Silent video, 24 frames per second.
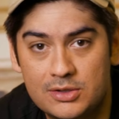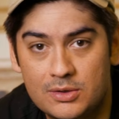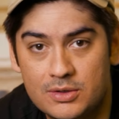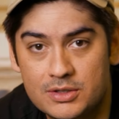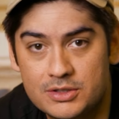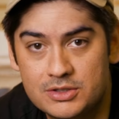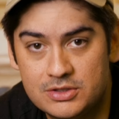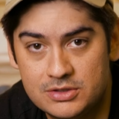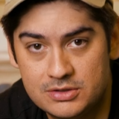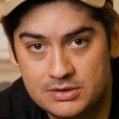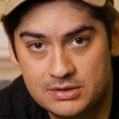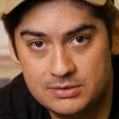
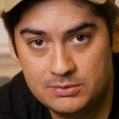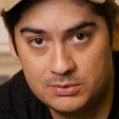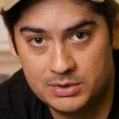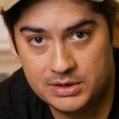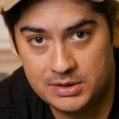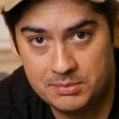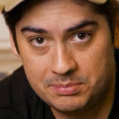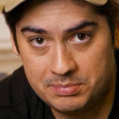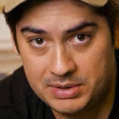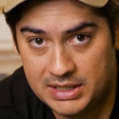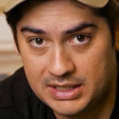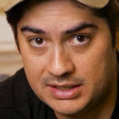torch with
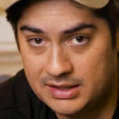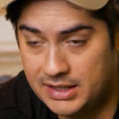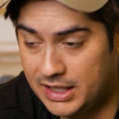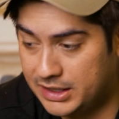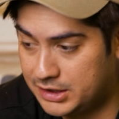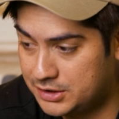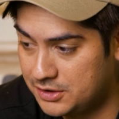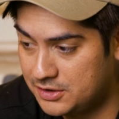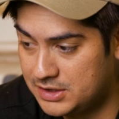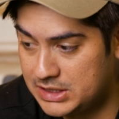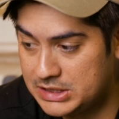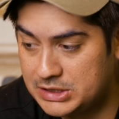a big
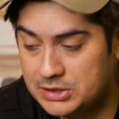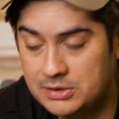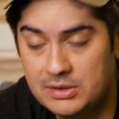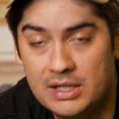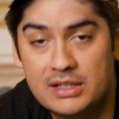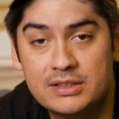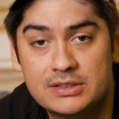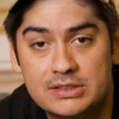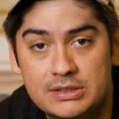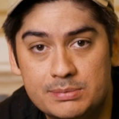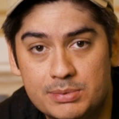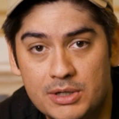
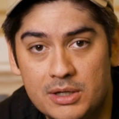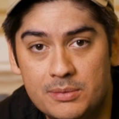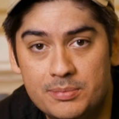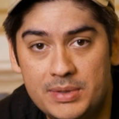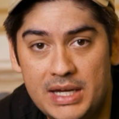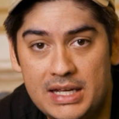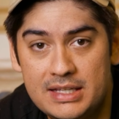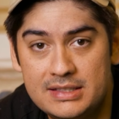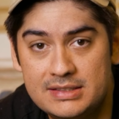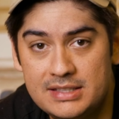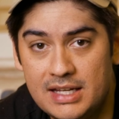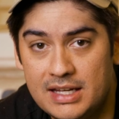32-ounce
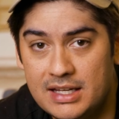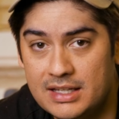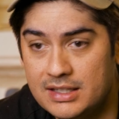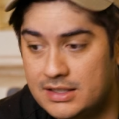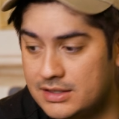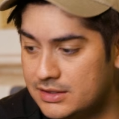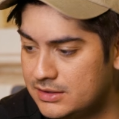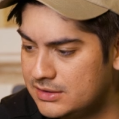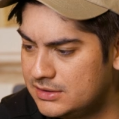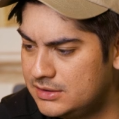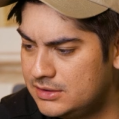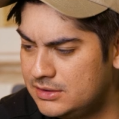propane
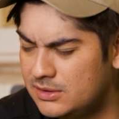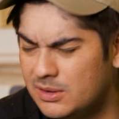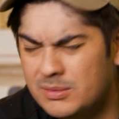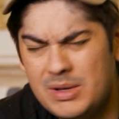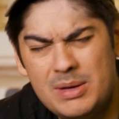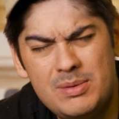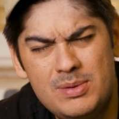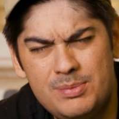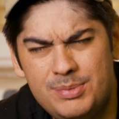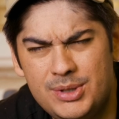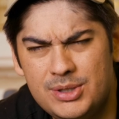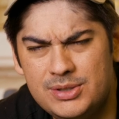tank,
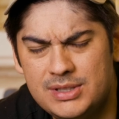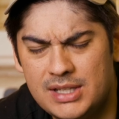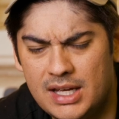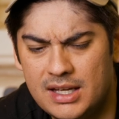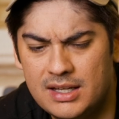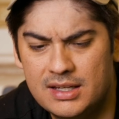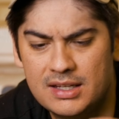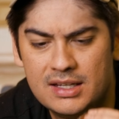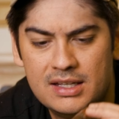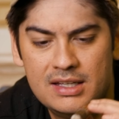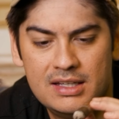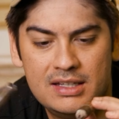maybe
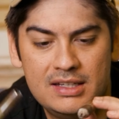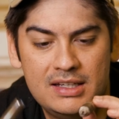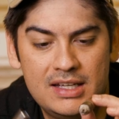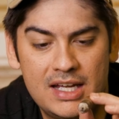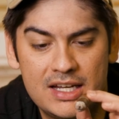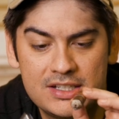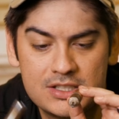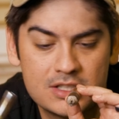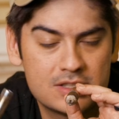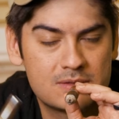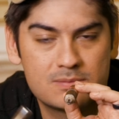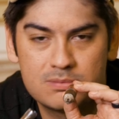butane,
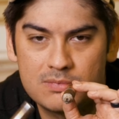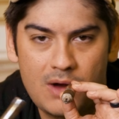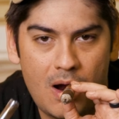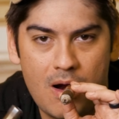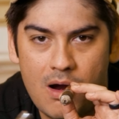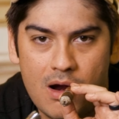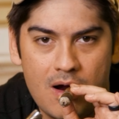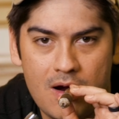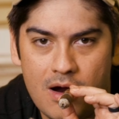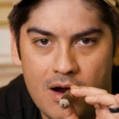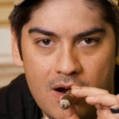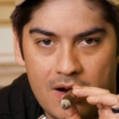and just
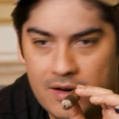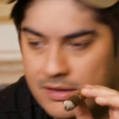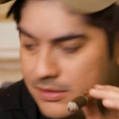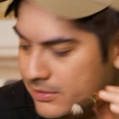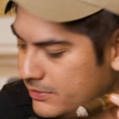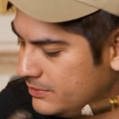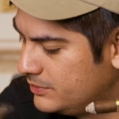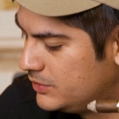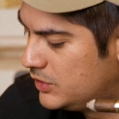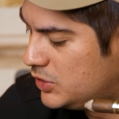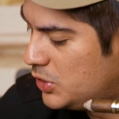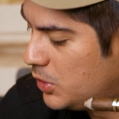
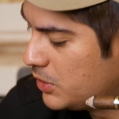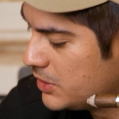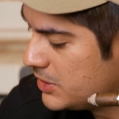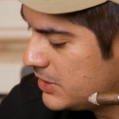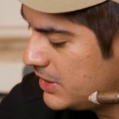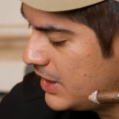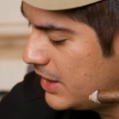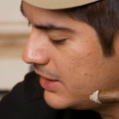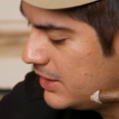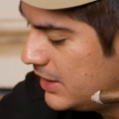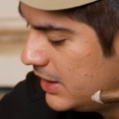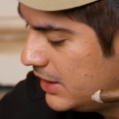torch
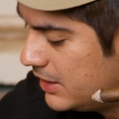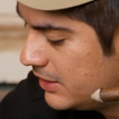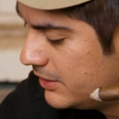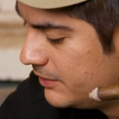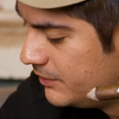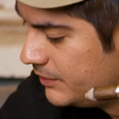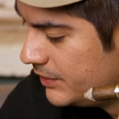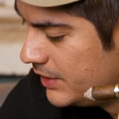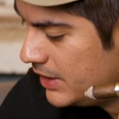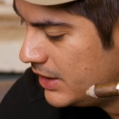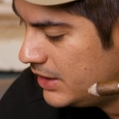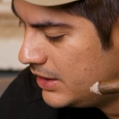that thing.
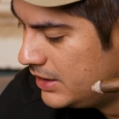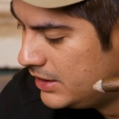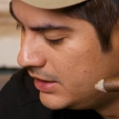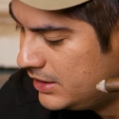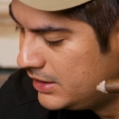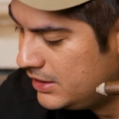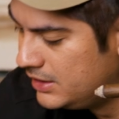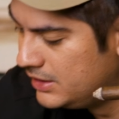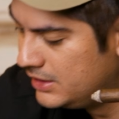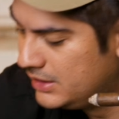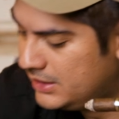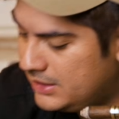
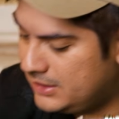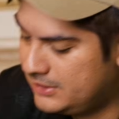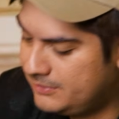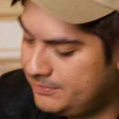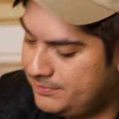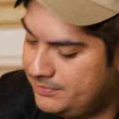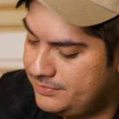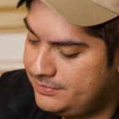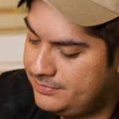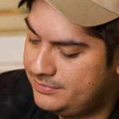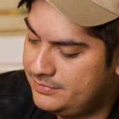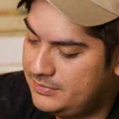
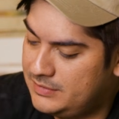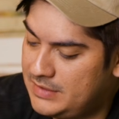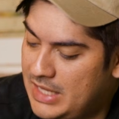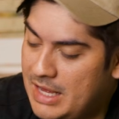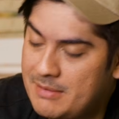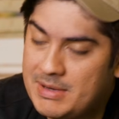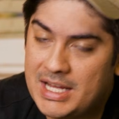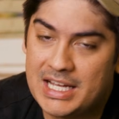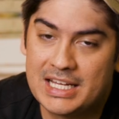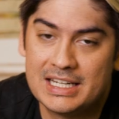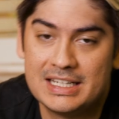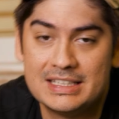
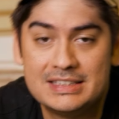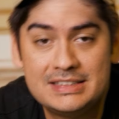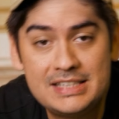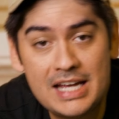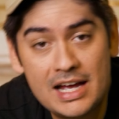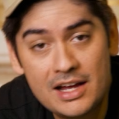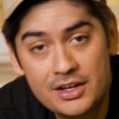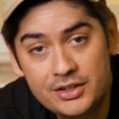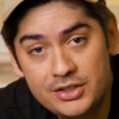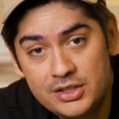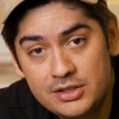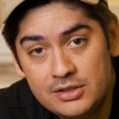I'm not going to
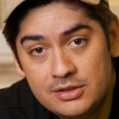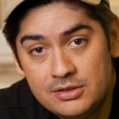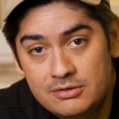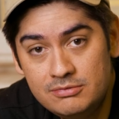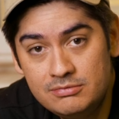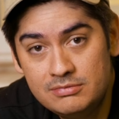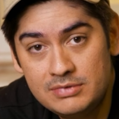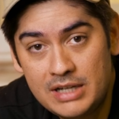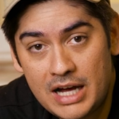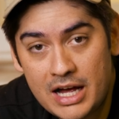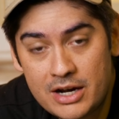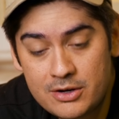tell you
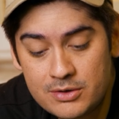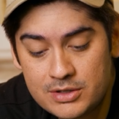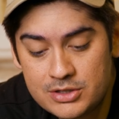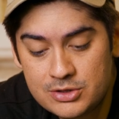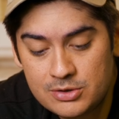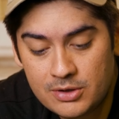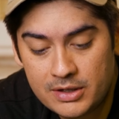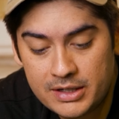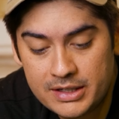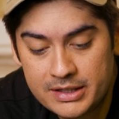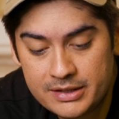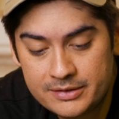how to
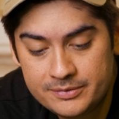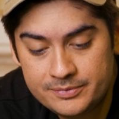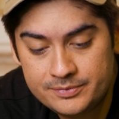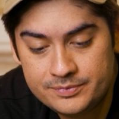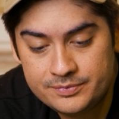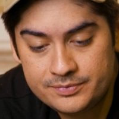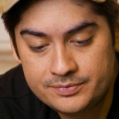enjoy it,